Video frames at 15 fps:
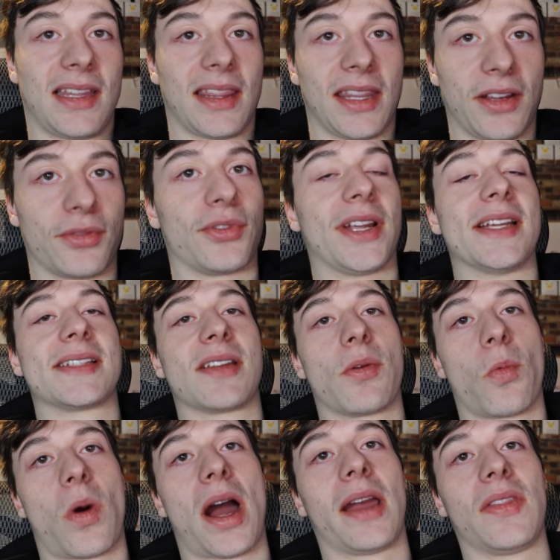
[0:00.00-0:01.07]
the
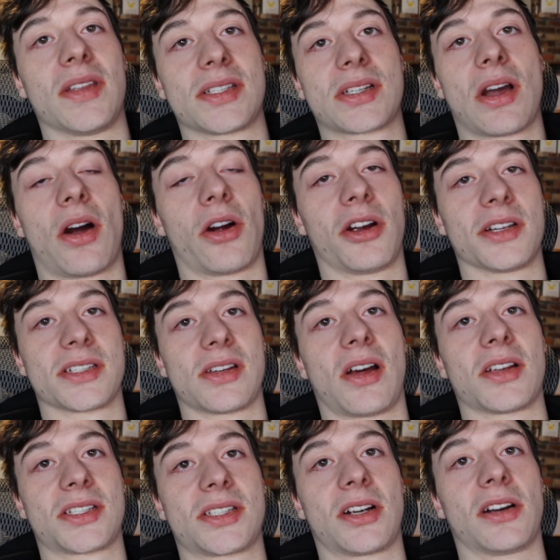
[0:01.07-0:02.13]
reason why this car is
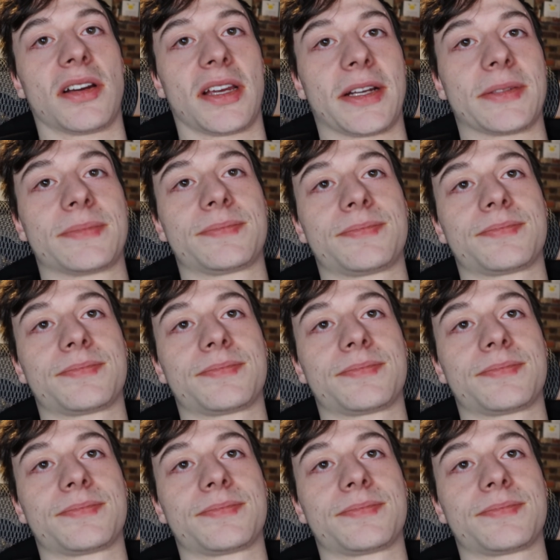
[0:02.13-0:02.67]
not starting.